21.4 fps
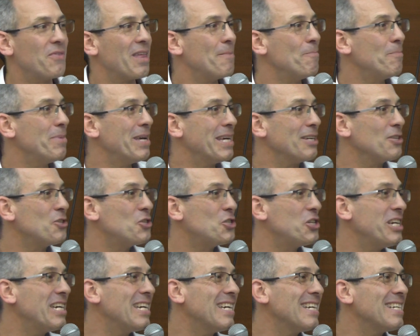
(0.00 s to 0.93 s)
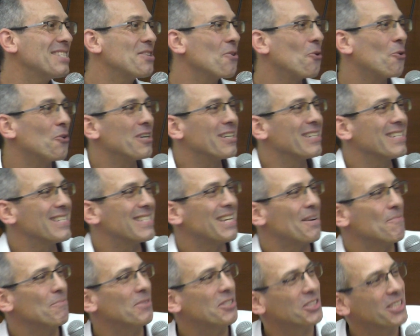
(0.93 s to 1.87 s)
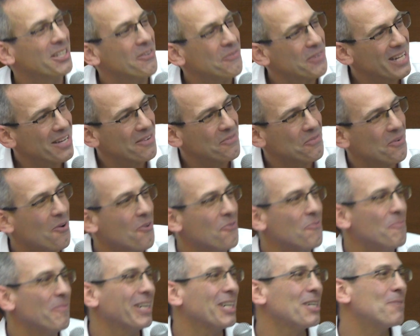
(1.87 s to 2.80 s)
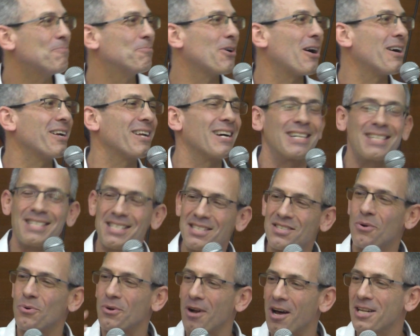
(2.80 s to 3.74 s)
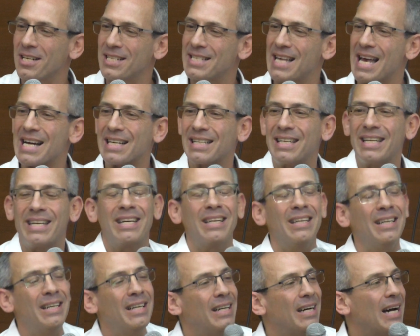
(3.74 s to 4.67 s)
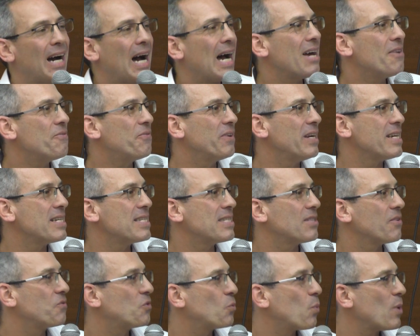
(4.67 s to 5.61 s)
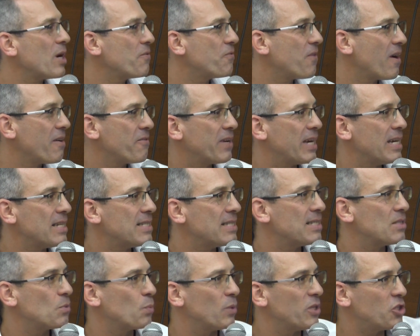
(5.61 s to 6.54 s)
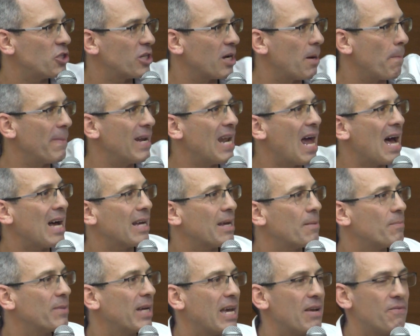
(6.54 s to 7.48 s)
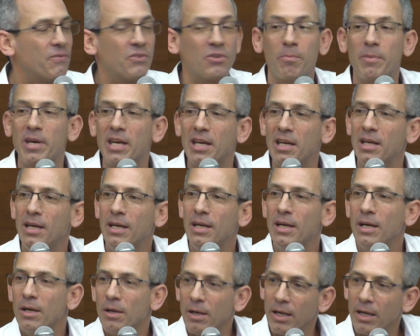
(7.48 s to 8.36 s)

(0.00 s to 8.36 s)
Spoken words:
of them being cheese or some derivative of milk products, so not exactly. I have a list of 25 cases which Menachem gave to me,